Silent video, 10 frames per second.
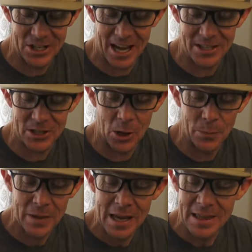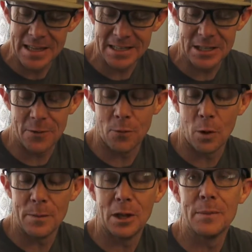yet. So this is the
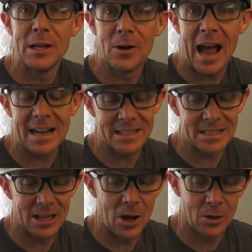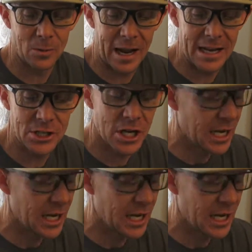4mm axis long range,